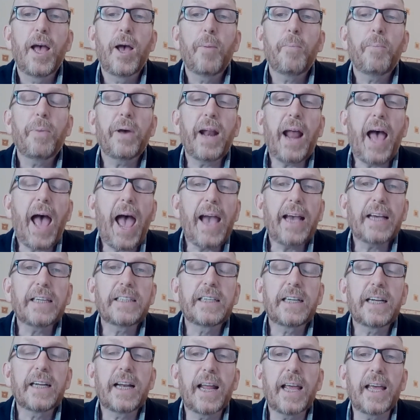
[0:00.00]
but
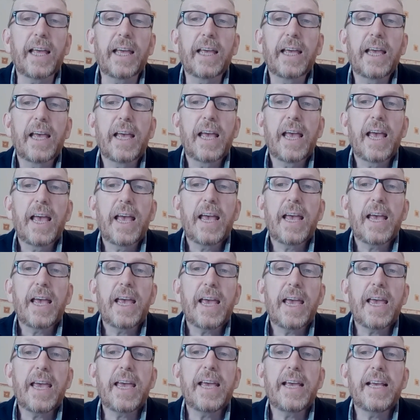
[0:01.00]
actually,
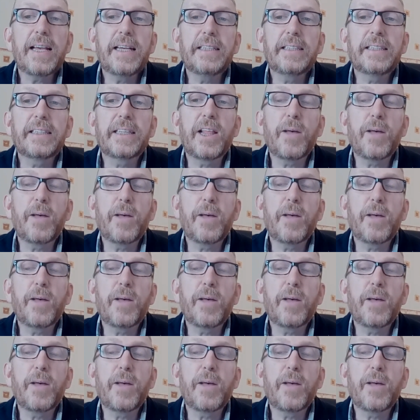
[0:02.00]
he's